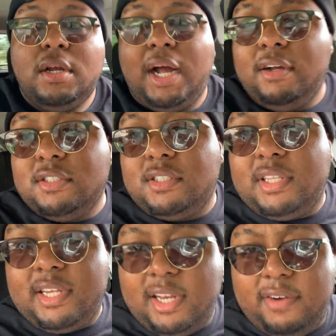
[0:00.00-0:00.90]
I was just
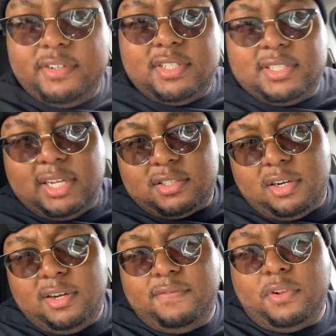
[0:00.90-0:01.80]
thinking, ever since I
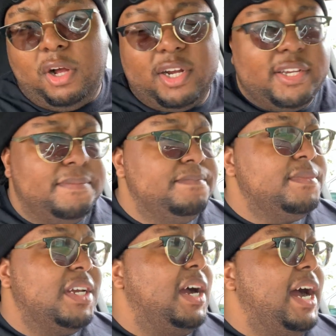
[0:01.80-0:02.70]
started vlogging,
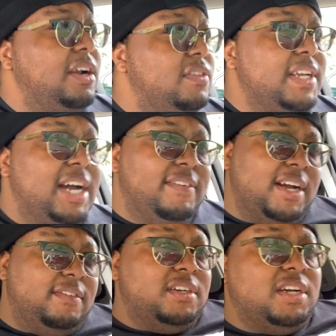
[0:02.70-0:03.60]
I don't think I've
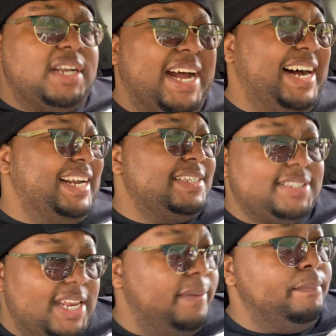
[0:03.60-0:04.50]
ever done an
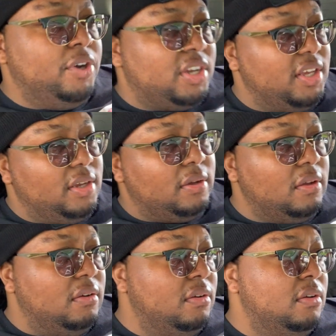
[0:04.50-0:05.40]
out-of-state booking
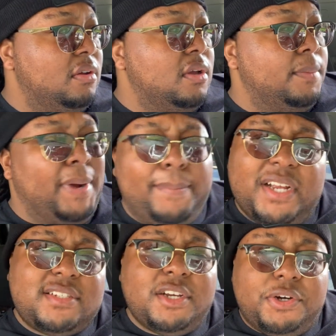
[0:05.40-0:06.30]
by
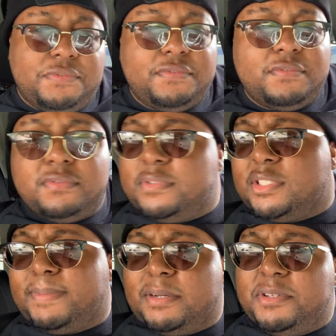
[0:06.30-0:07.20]
myself. This is
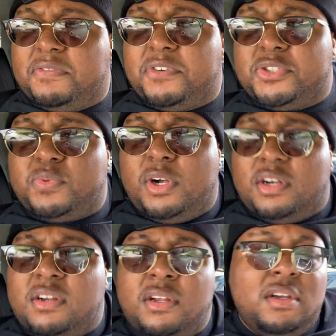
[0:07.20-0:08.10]
about to be the first one.
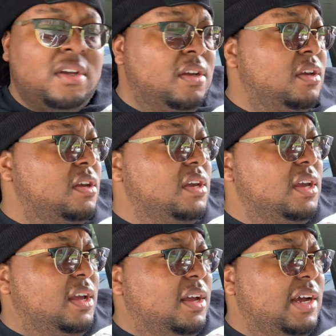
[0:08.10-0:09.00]

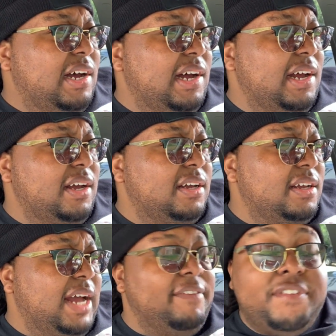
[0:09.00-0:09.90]
Uh,
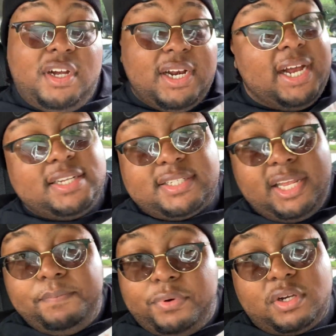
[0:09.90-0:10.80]
I've done
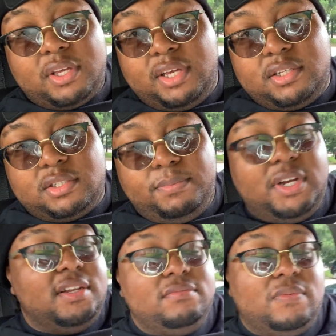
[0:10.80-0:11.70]
out-of-state bookings,
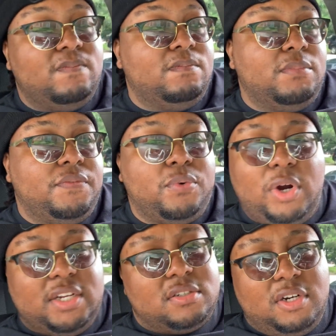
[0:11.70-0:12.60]
but before
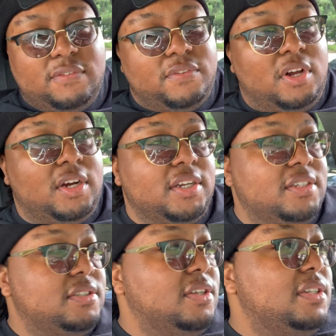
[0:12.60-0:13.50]
I started
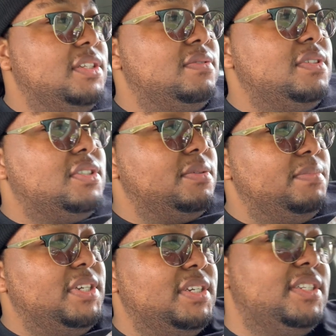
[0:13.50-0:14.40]
vlogging. So this one should
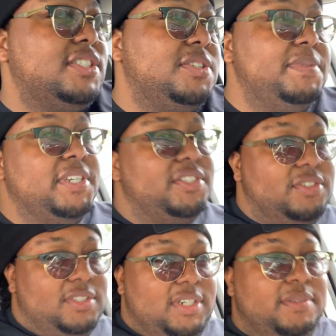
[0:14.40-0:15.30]
be, this should be
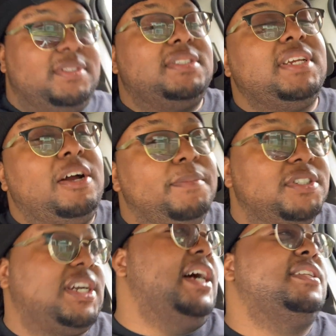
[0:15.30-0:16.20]
interesting. See how
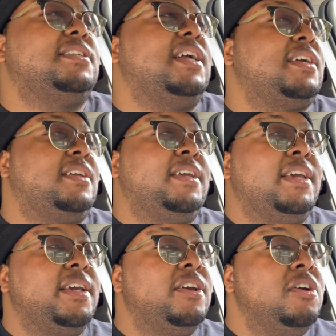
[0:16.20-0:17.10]
much content I can
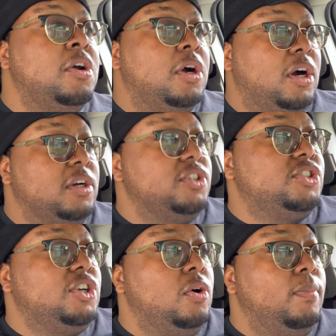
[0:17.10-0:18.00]
get on the
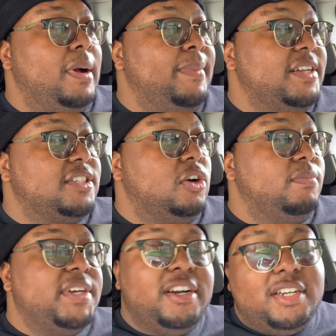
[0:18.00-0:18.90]
show by myself.
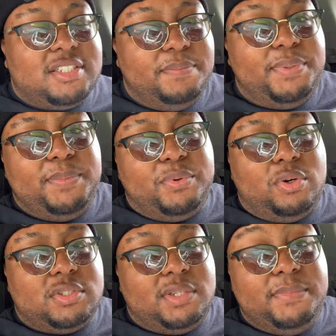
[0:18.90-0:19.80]
But there are some
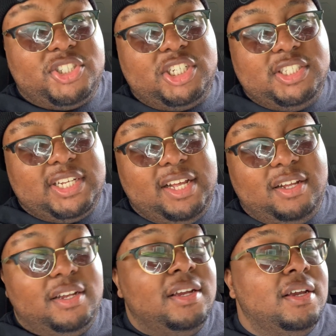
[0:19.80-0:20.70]
people, some Michigan
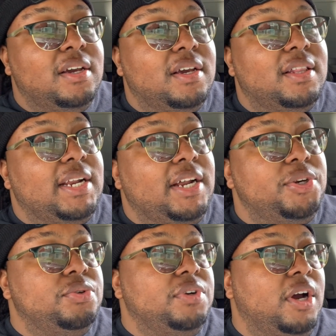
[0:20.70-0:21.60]
talent that I
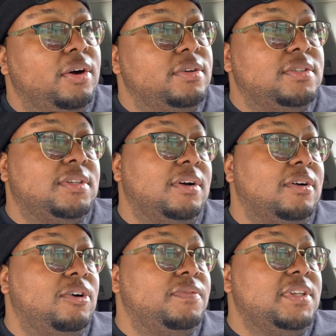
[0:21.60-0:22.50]
do know. So
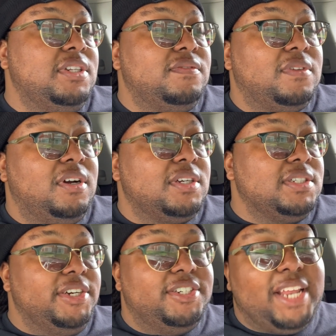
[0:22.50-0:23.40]
hopefully this vlog is
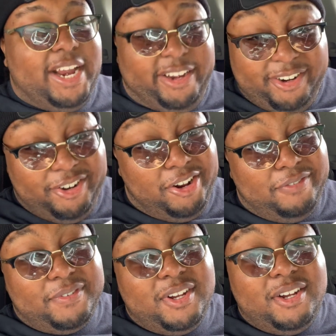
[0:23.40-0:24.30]
entertaining enough
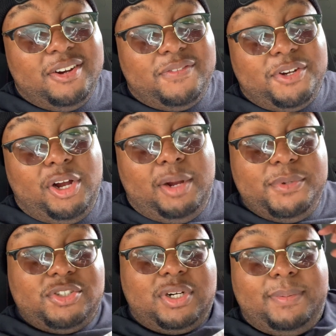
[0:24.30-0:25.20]
for y'all. I'm
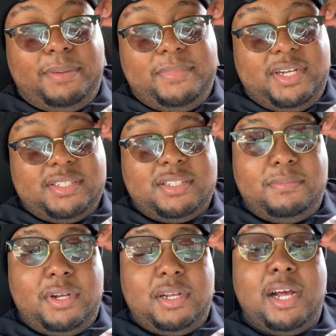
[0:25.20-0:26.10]
gonna try my best,
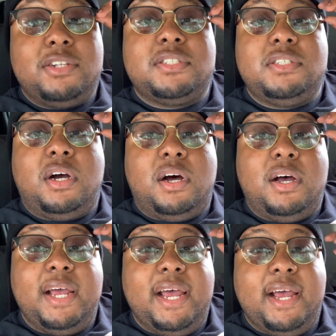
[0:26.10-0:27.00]
but I'll see
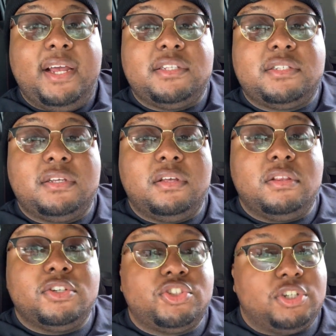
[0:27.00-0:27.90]
y'all at
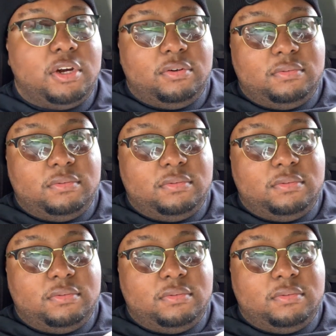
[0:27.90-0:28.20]
the show.